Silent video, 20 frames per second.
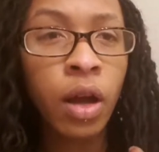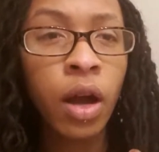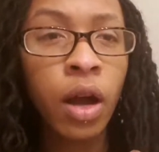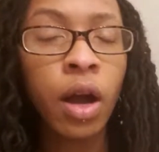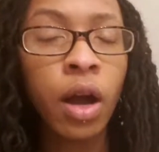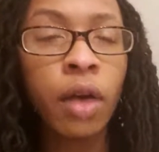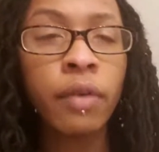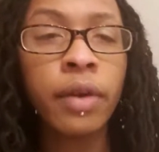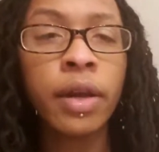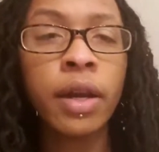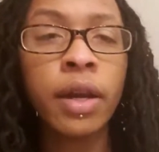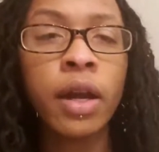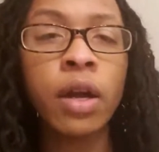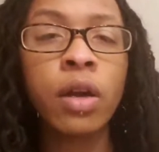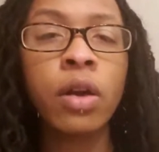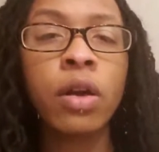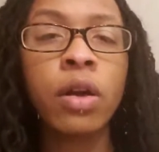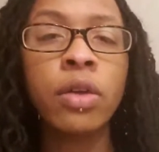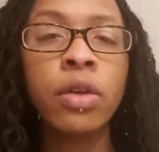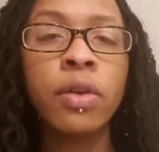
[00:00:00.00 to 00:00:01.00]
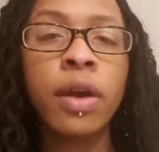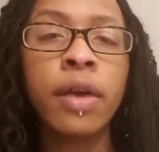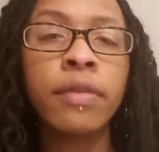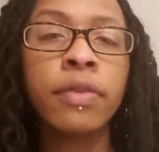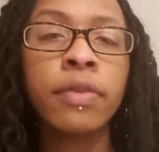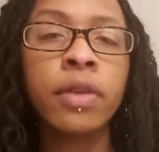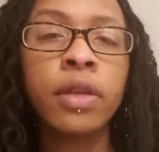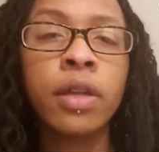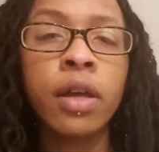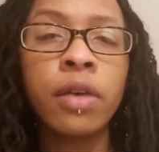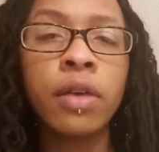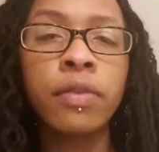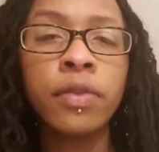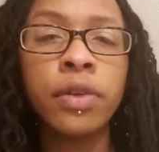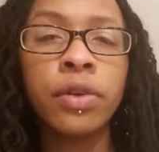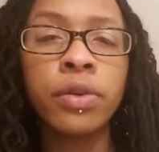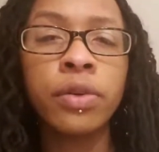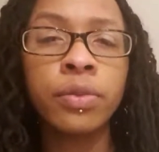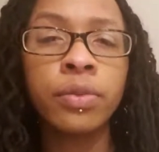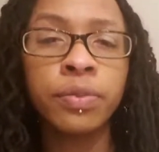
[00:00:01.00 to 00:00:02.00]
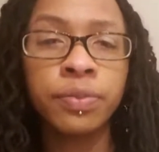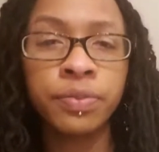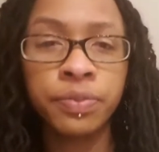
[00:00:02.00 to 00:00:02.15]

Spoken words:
All right, I'll call you after. Love you.